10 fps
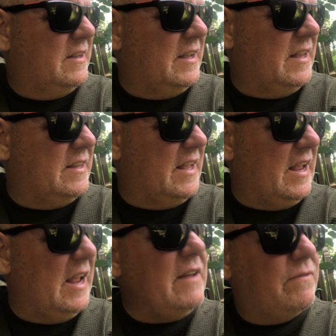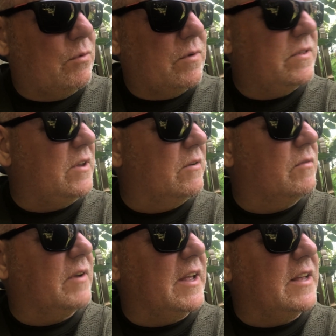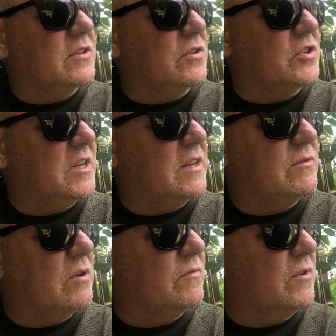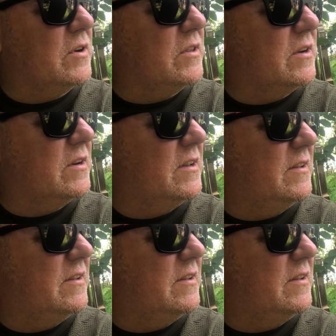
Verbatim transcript: In the eighty-fourth year of her age, so she lived on for another,